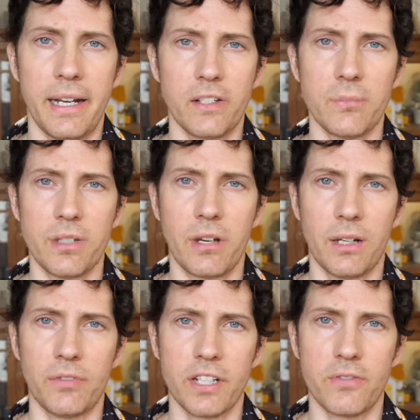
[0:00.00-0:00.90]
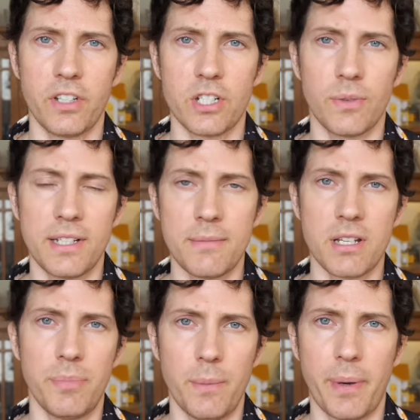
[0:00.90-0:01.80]
And in terms of conflicts for this one, it seems
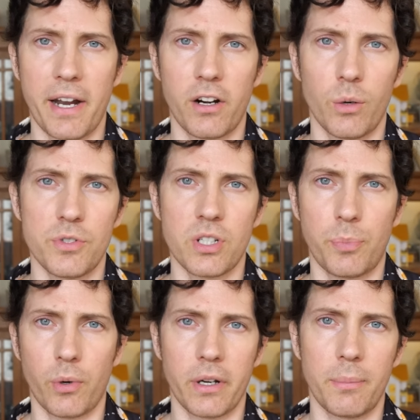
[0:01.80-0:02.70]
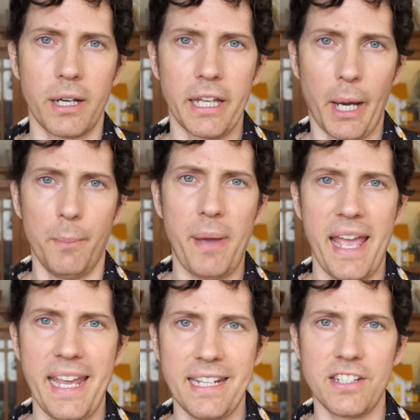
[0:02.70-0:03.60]
a bit better. It was supported by like a
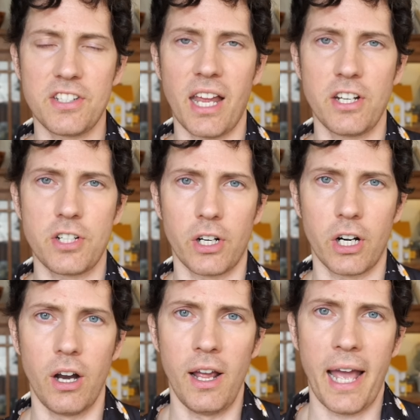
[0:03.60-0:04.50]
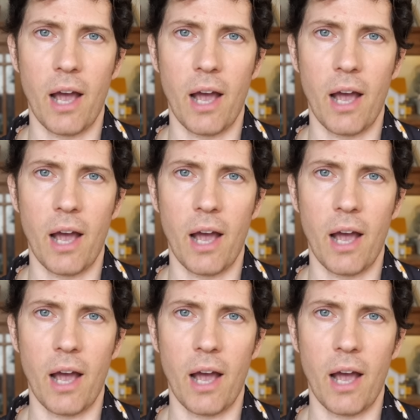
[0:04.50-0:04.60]
pain center center.